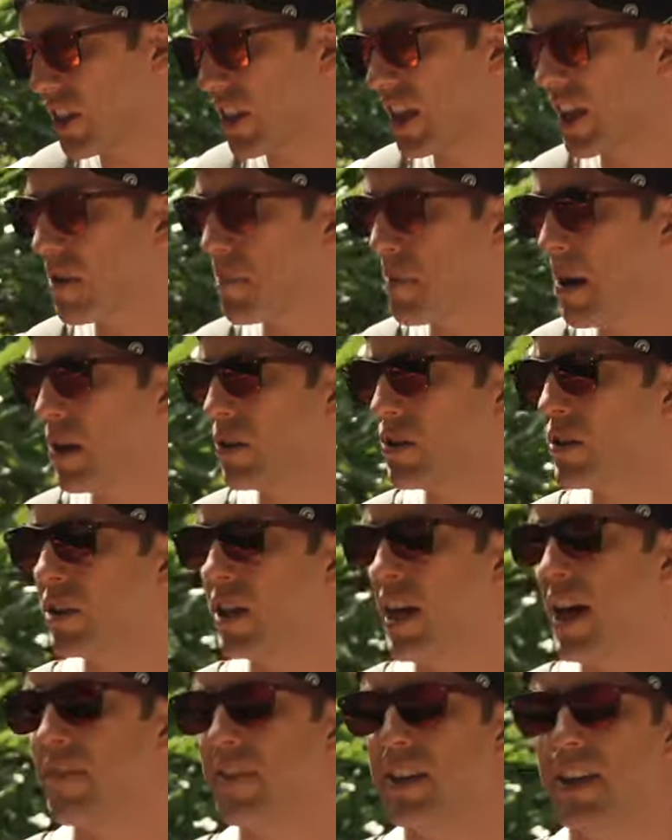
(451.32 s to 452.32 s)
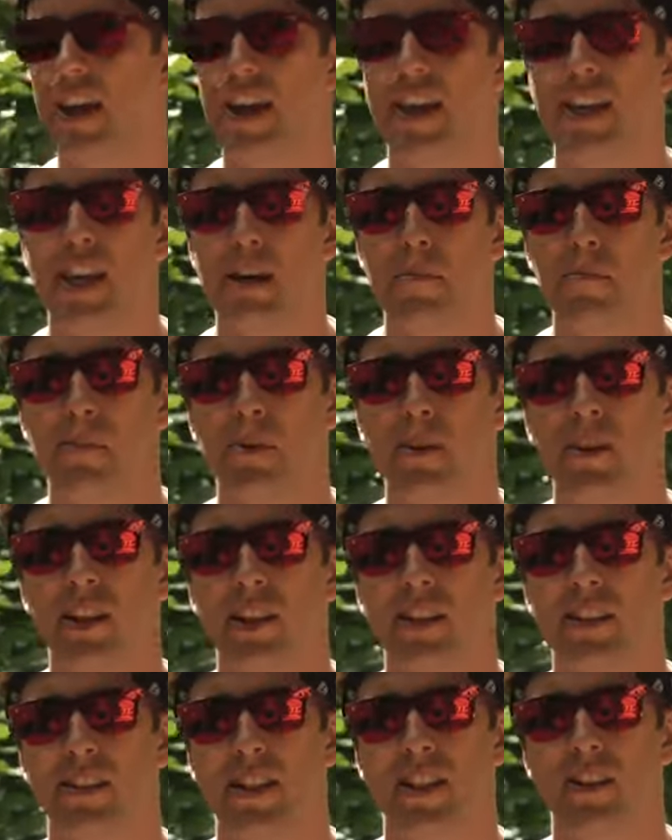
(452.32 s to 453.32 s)
thing about having a gimbal
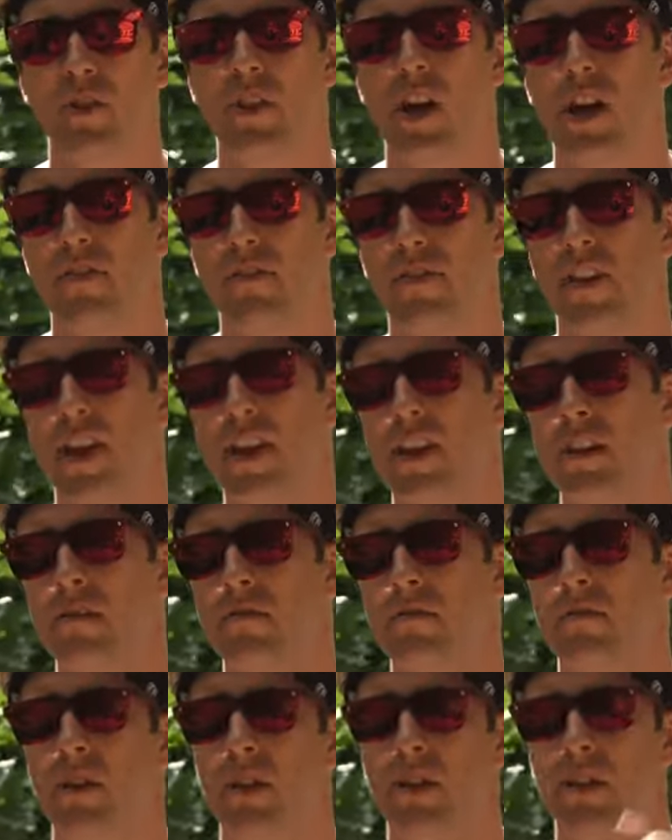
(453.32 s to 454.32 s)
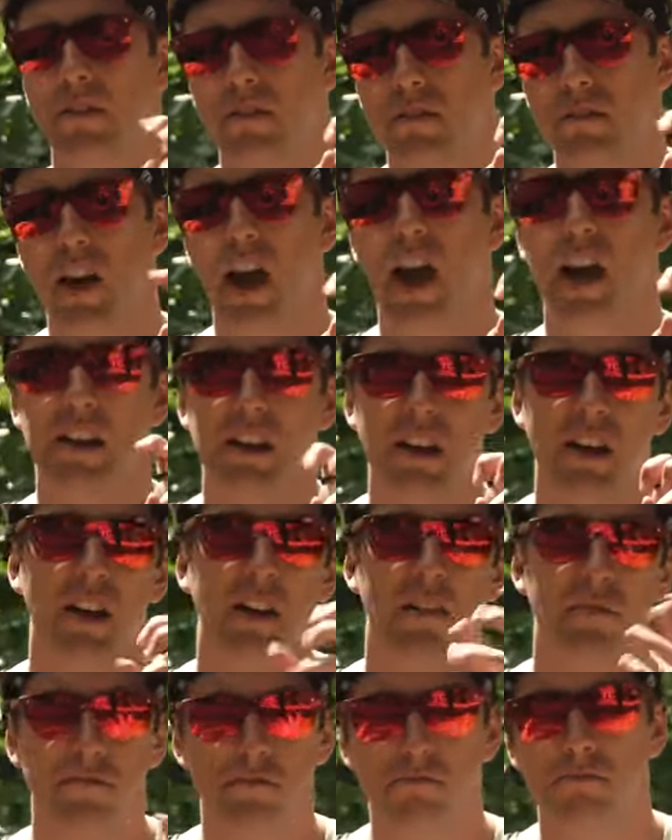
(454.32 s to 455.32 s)
is that you have a
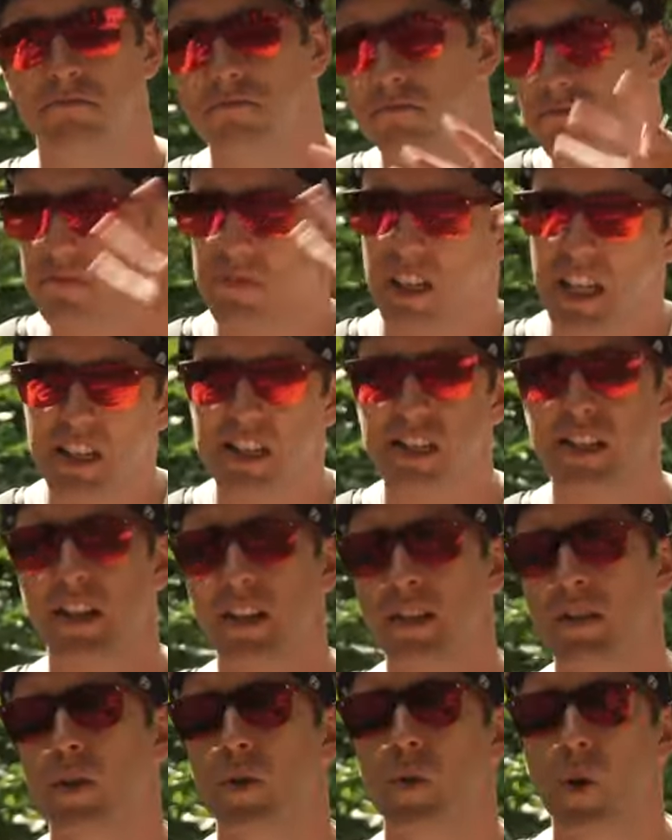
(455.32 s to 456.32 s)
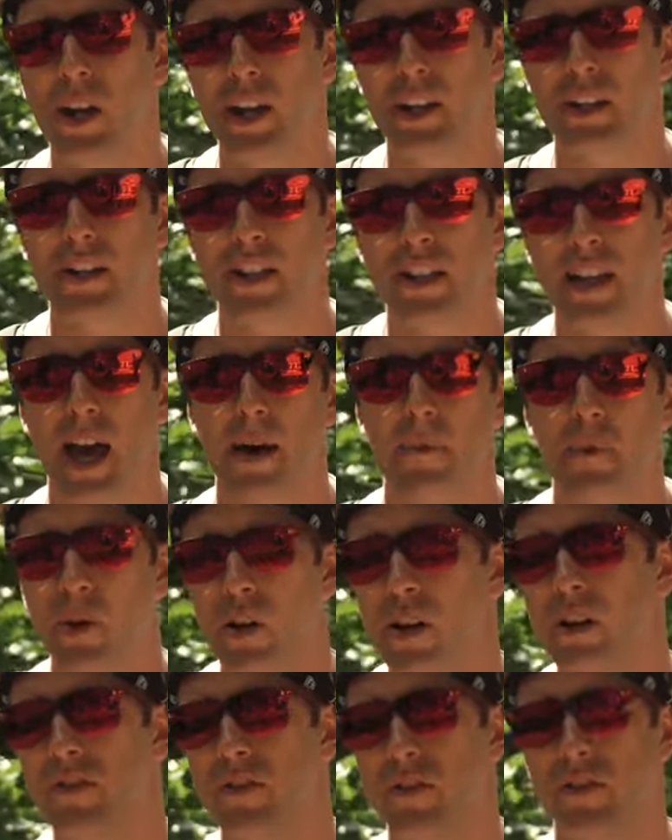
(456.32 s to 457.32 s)
kinda decent quality
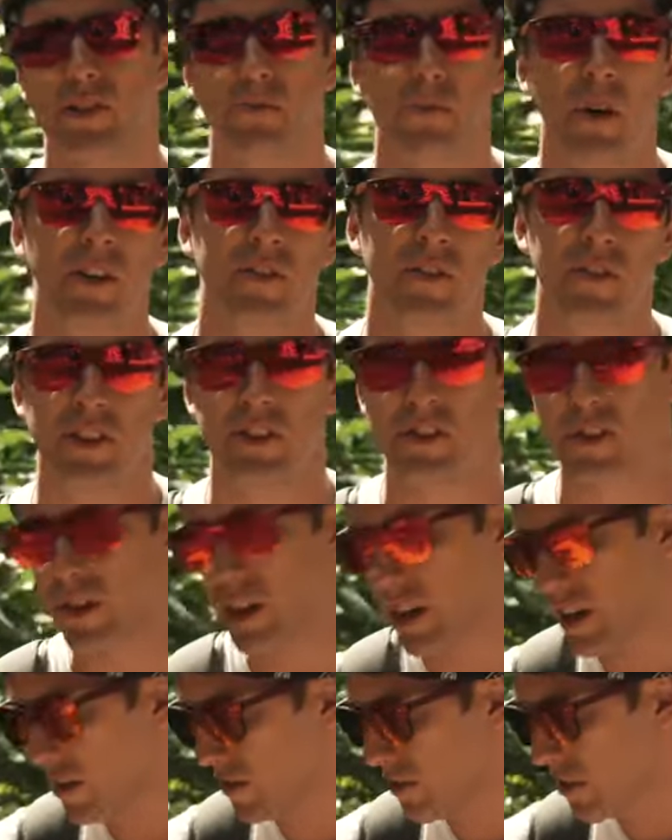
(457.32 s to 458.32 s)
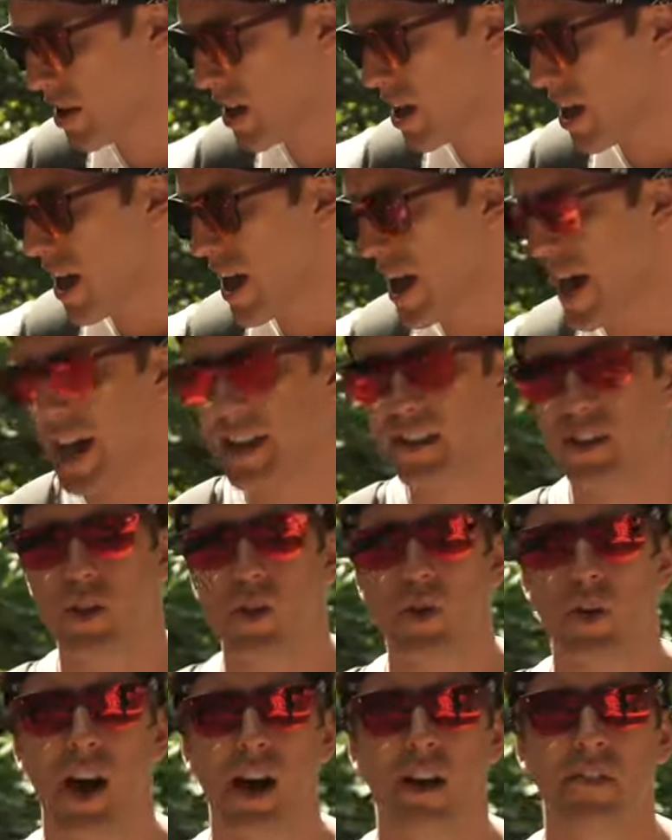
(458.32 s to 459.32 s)
camera if your smartphone is good enough, and
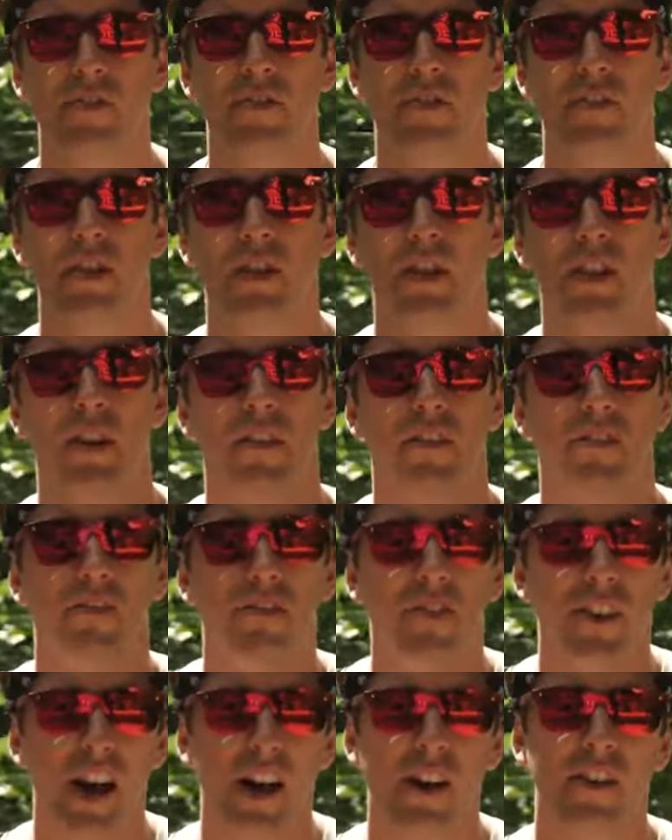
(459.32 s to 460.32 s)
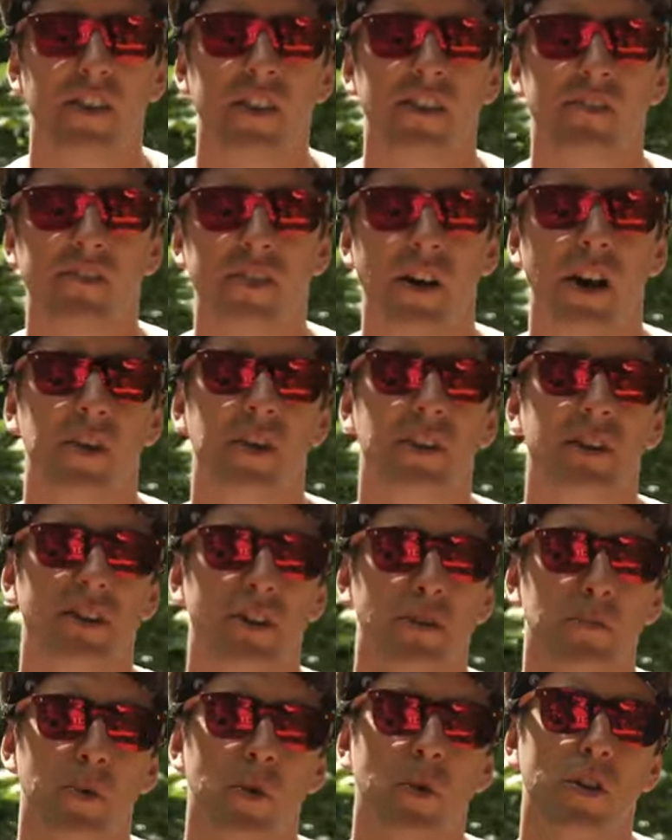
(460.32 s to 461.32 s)
you have very, very
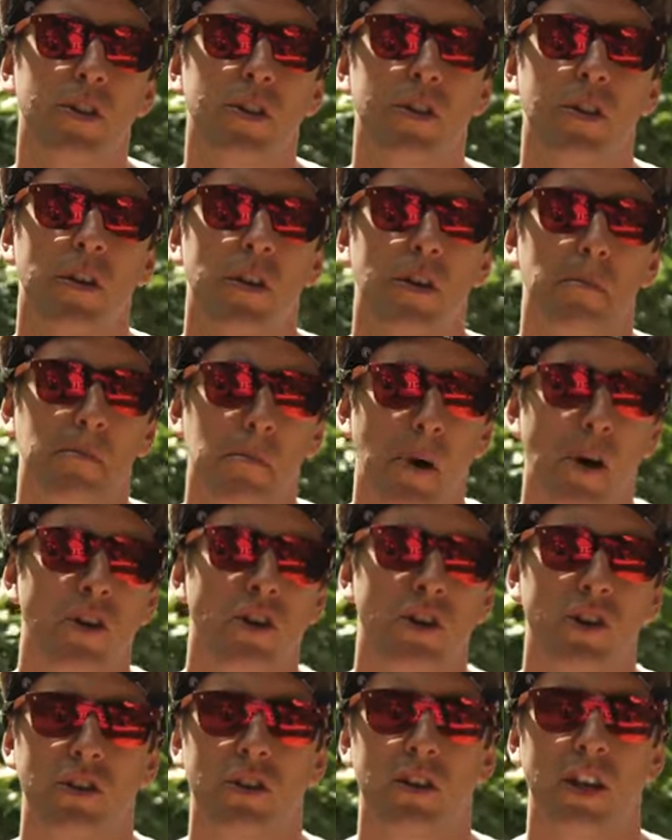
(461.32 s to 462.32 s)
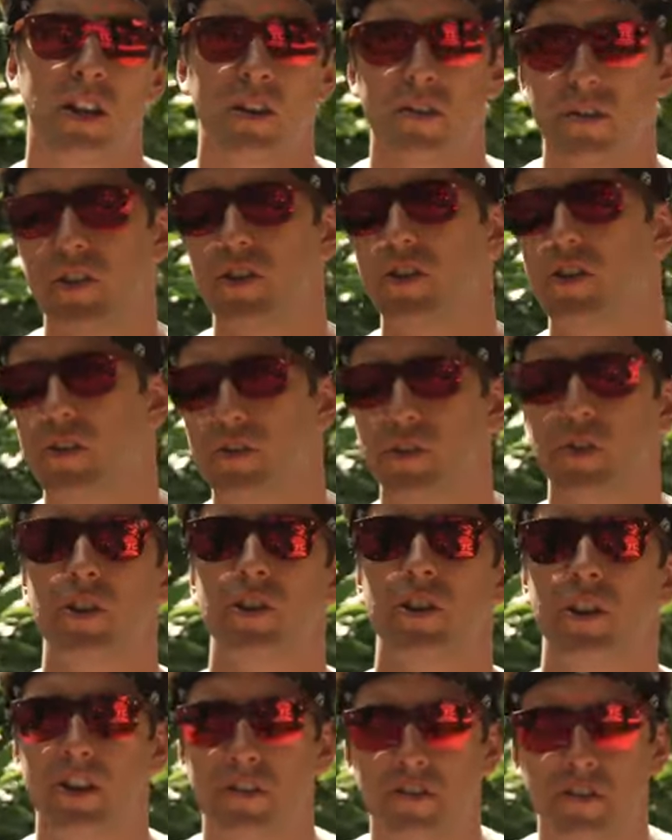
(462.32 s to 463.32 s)
smooth motion, and of course you have to
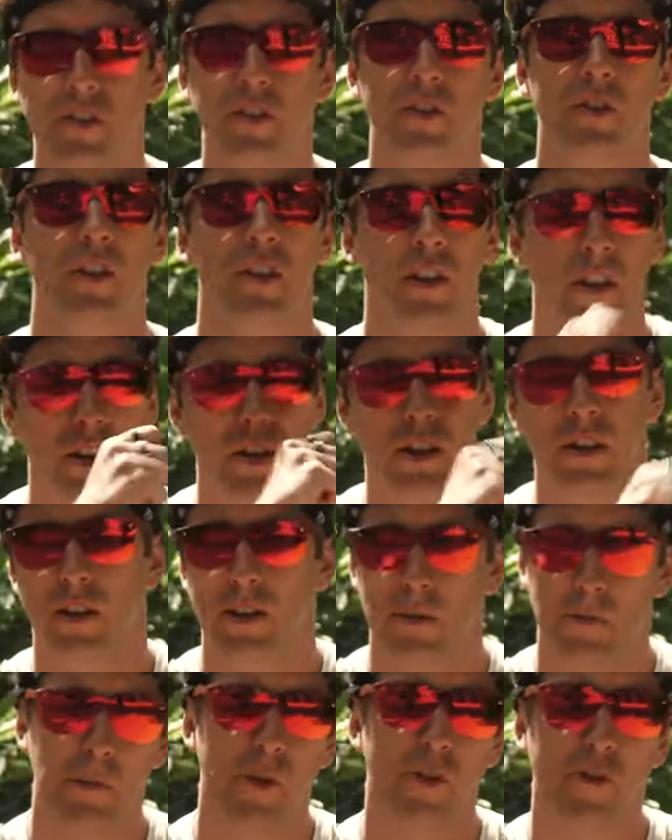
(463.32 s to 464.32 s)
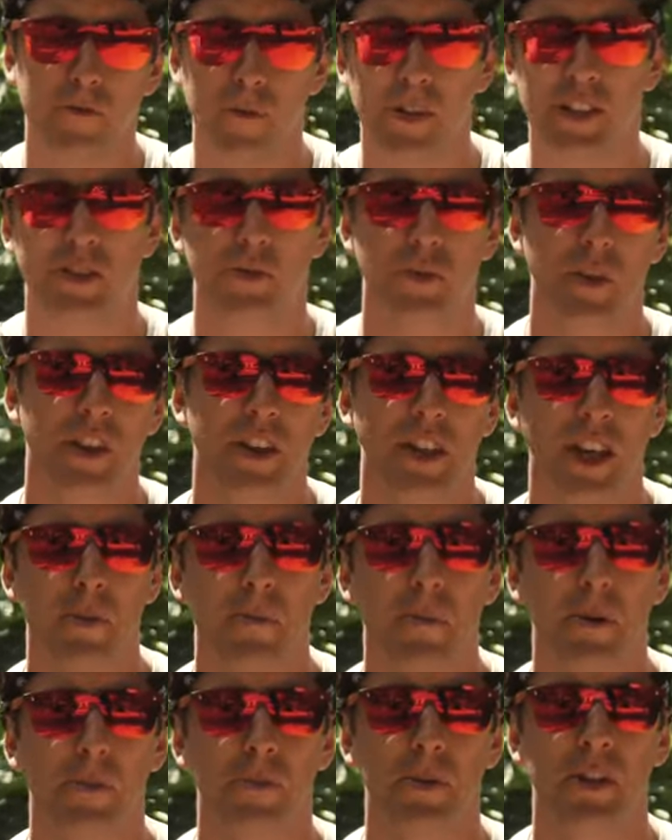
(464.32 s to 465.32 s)
learn a few movements with the
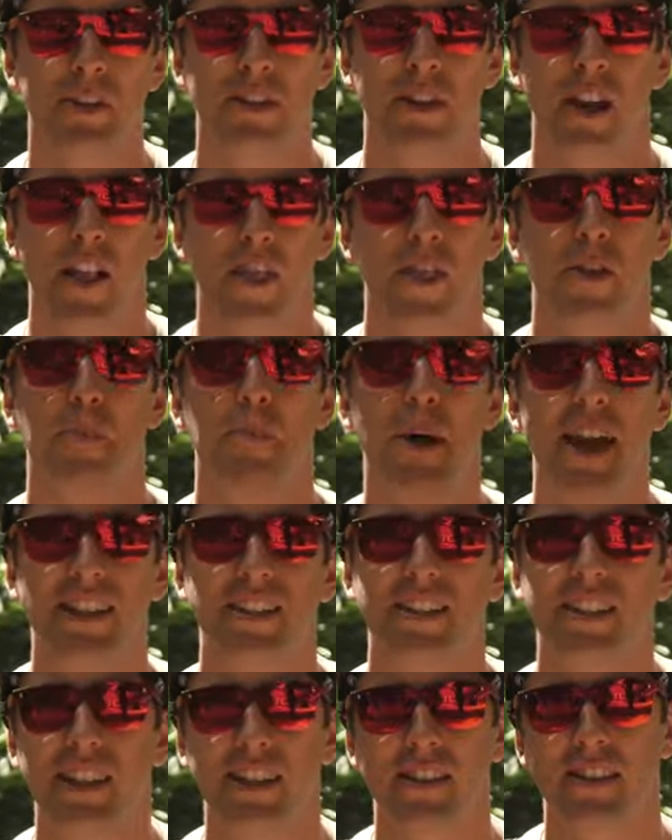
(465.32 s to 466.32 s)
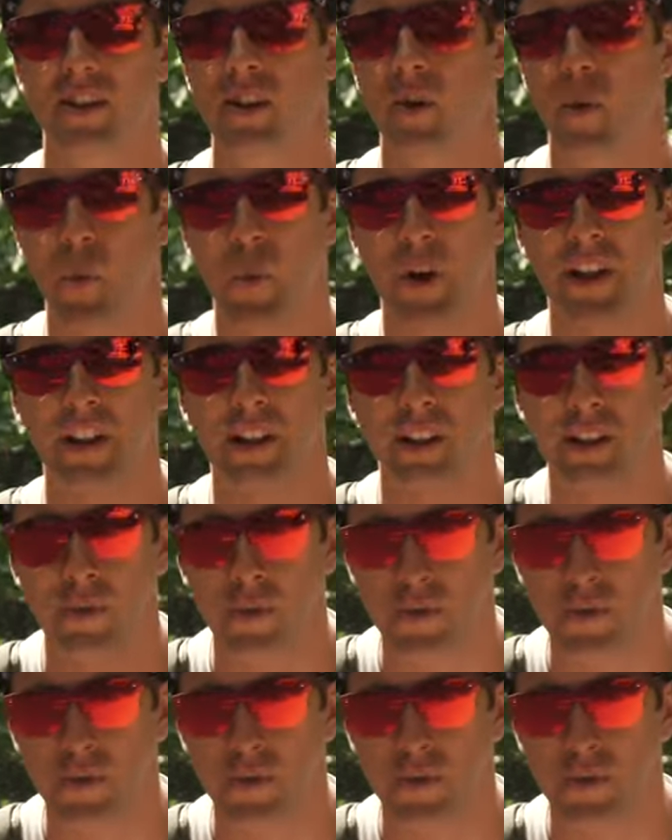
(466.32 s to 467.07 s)
gimbal, but the basics will